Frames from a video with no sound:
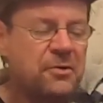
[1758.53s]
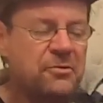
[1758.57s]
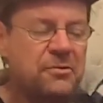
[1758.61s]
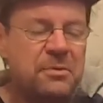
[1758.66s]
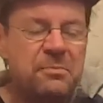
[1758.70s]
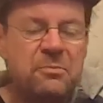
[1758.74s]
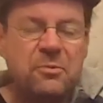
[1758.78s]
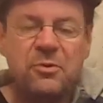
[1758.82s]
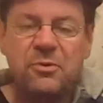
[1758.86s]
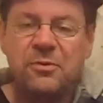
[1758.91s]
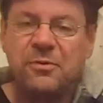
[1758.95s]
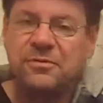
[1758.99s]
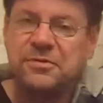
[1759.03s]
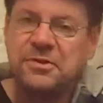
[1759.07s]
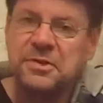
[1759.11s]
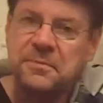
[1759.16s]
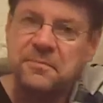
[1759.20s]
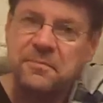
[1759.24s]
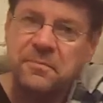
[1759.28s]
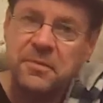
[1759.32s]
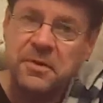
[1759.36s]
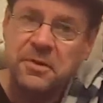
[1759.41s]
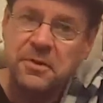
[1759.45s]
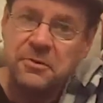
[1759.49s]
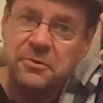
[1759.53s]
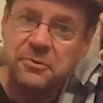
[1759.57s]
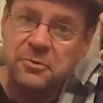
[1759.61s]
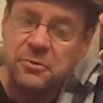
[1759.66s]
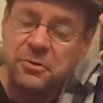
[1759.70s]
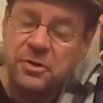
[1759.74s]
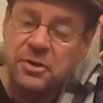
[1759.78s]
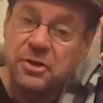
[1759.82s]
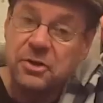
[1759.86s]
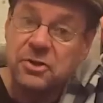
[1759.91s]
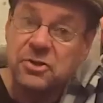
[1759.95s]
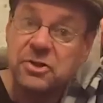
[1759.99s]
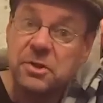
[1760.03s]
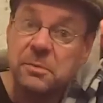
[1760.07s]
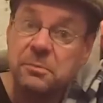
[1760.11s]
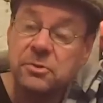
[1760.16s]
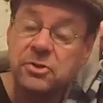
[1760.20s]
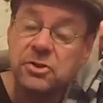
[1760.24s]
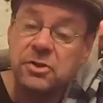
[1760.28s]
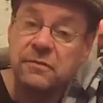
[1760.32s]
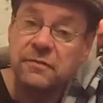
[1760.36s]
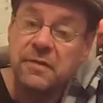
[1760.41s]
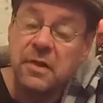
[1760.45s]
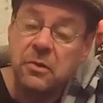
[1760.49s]
are removed through the
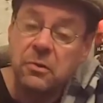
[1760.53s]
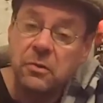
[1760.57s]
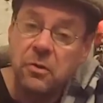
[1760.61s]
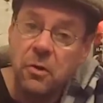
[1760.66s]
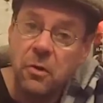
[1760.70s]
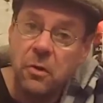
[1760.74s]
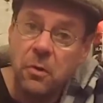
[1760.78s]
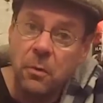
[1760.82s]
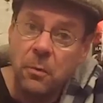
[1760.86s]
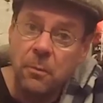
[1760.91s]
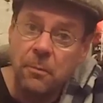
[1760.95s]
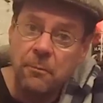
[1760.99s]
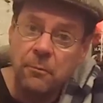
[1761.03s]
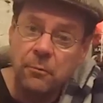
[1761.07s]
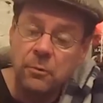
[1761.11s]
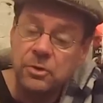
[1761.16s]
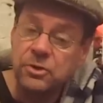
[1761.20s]
consumption of alcohol,